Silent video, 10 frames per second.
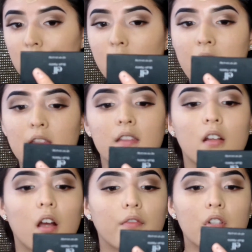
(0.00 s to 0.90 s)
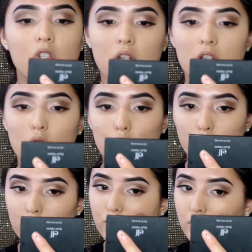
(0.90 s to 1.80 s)
Okay, the coverage is
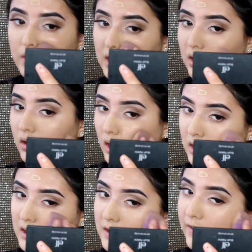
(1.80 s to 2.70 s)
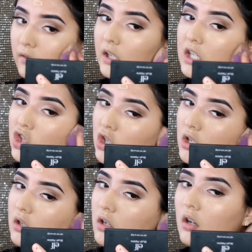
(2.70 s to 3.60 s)
really good on this
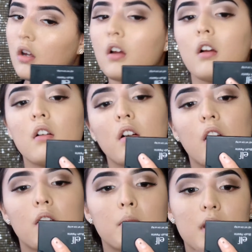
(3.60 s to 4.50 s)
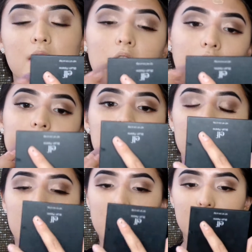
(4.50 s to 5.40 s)
foundation. It
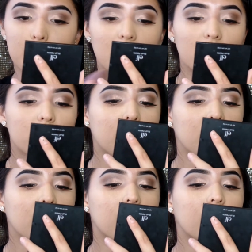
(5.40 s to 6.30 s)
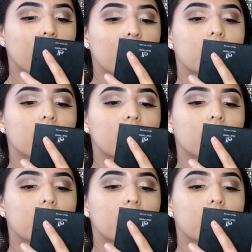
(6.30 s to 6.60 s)
honestly does match me, and I think